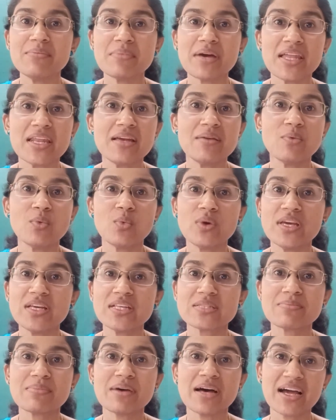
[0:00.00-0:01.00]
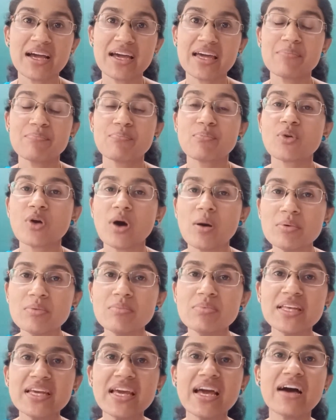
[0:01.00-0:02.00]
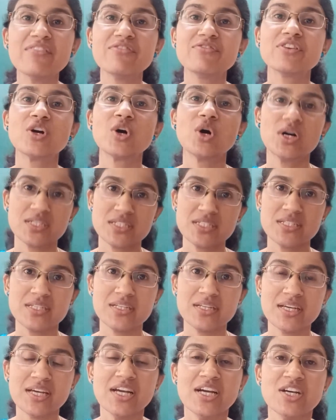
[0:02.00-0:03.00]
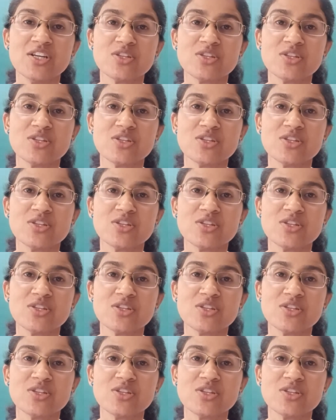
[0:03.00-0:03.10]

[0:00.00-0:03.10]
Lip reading: many weeks back and probably have forgotten.